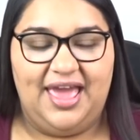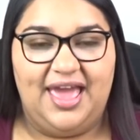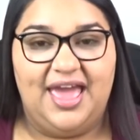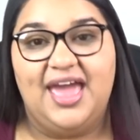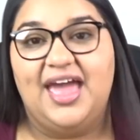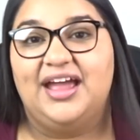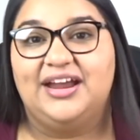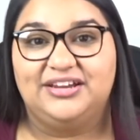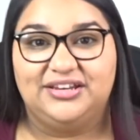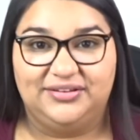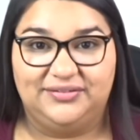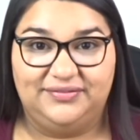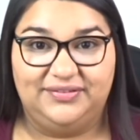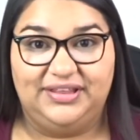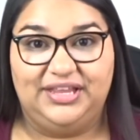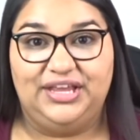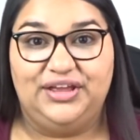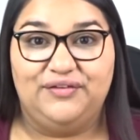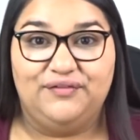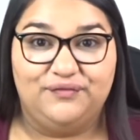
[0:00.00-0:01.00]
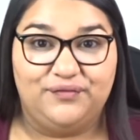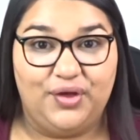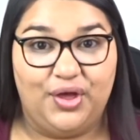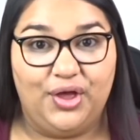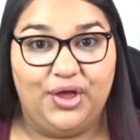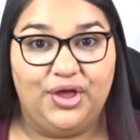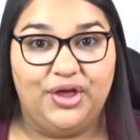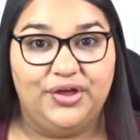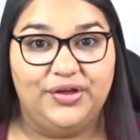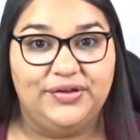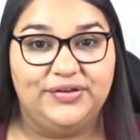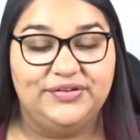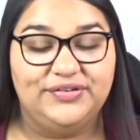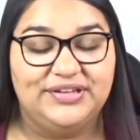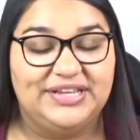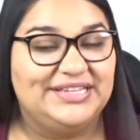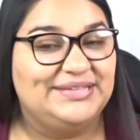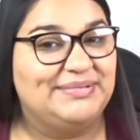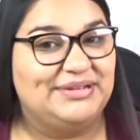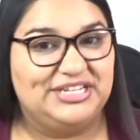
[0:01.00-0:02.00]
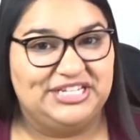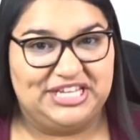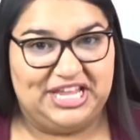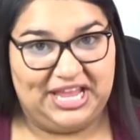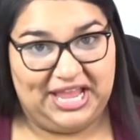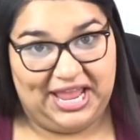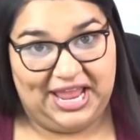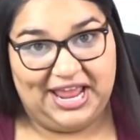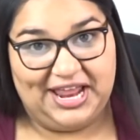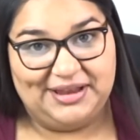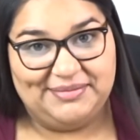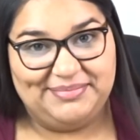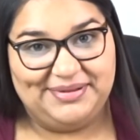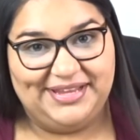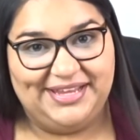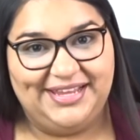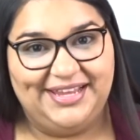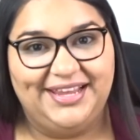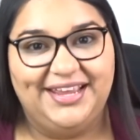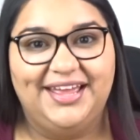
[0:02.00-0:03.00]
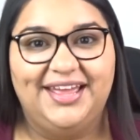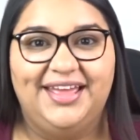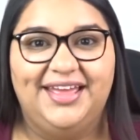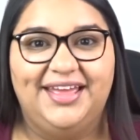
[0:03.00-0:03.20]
actively involved as much as I can be